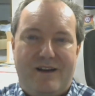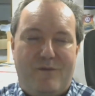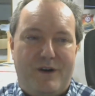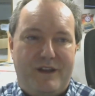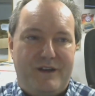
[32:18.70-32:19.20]

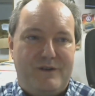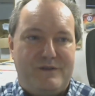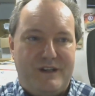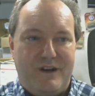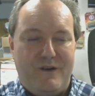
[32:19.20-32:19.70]
one of
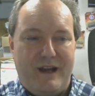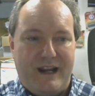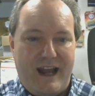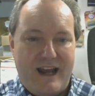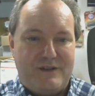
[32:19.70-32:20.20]
those, you know, like
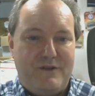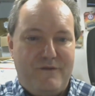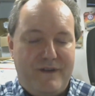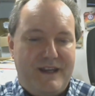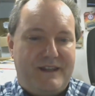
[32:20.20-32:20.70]
an
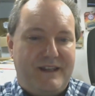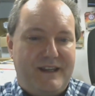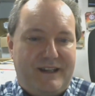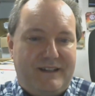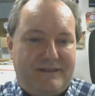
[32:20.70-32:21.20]
SUV
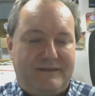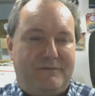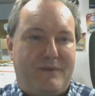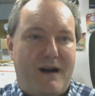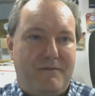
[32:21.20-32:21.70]
thing,
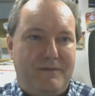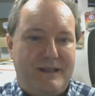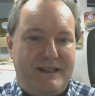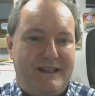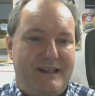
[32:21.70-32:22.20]

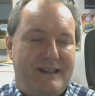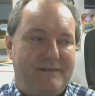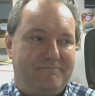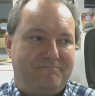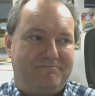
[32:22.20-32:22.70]
probably
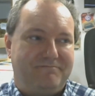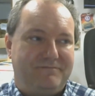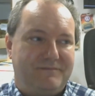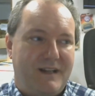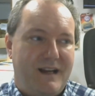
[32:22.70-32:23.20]

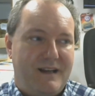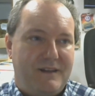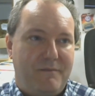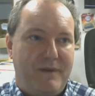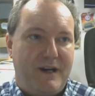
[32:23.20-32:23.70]

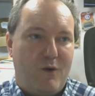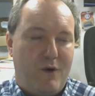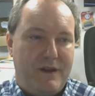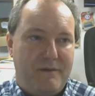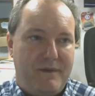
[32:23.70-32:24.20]

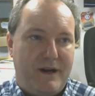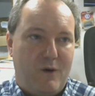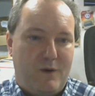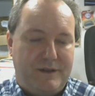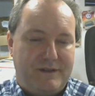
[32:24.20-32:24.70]
one of the
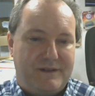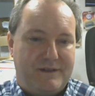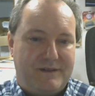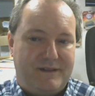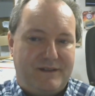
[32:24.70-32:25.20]
bigger
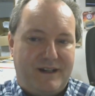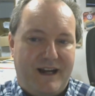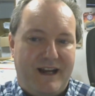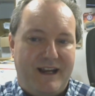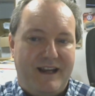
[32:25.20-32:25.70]
ones,
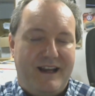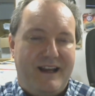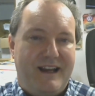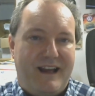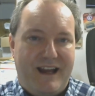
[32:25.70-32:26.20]
okay?
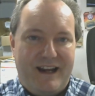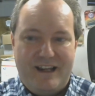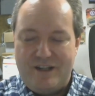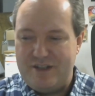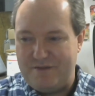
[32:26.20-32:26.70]
And
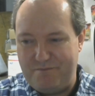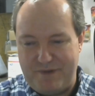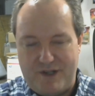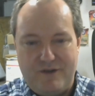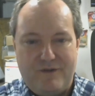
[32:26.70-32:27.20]
he just
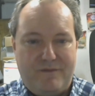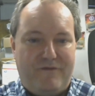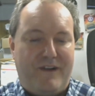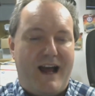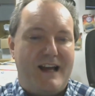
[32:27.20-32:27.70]

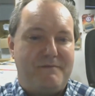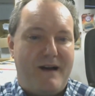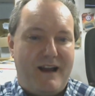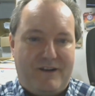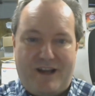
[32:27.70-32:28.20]
flies
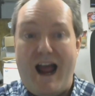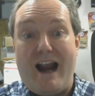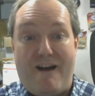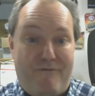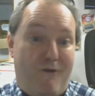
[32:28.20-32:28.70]
by because I
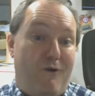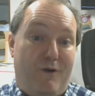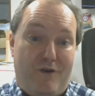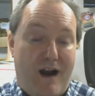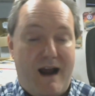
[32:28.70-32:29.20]
got
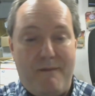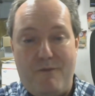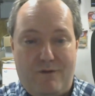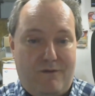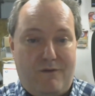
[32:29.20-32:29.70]
four-wheel drive,
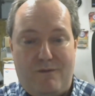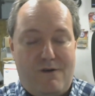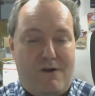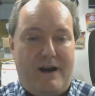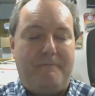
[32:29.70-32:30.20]
boy. Oh,
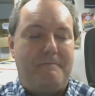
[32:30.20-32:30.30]
boy.